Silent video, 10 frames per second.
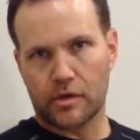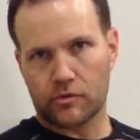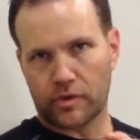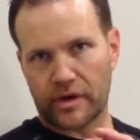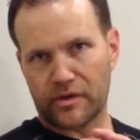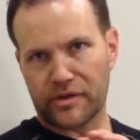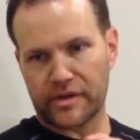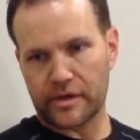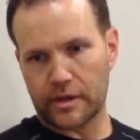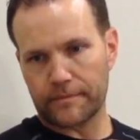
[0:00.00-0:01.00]
right on
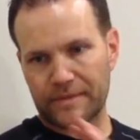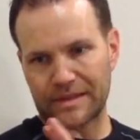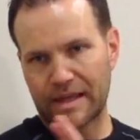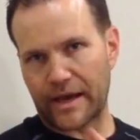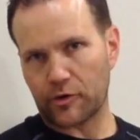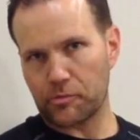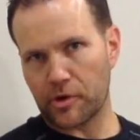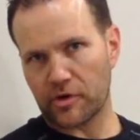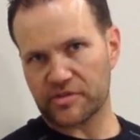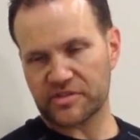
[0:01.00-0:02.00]
the lateral
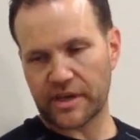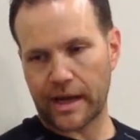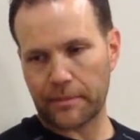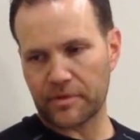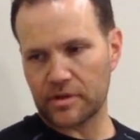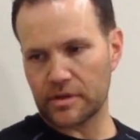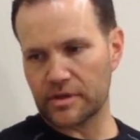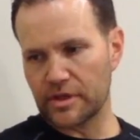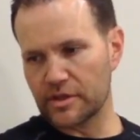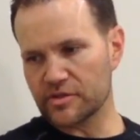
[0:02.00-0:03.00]
part of the scapula,
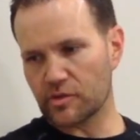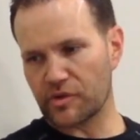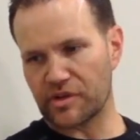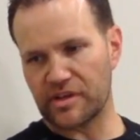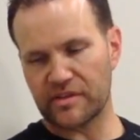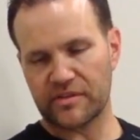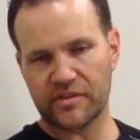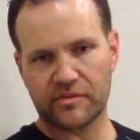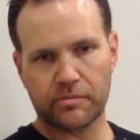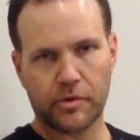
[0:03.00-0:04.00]
so we can hit
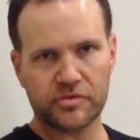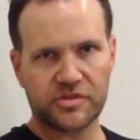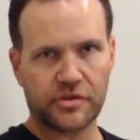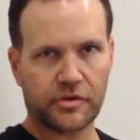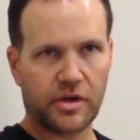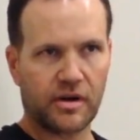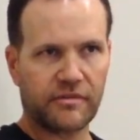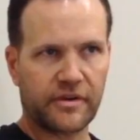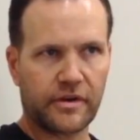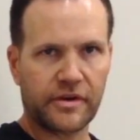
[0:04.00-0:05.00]
this posterior
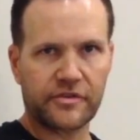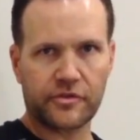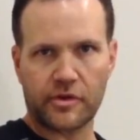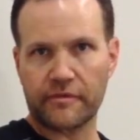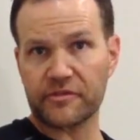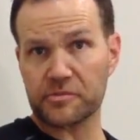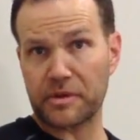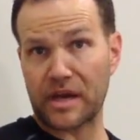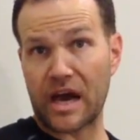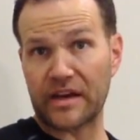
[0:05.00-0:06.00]
cuff area, so your
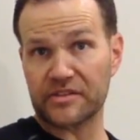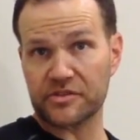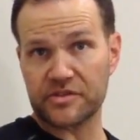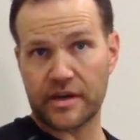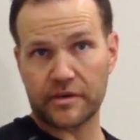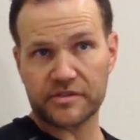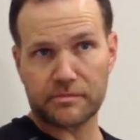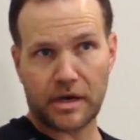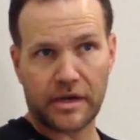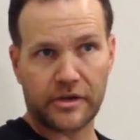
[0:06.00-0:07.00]
infraspinatus, your teres
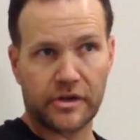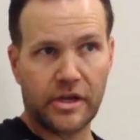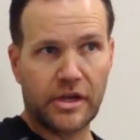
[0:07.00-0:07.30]
minor.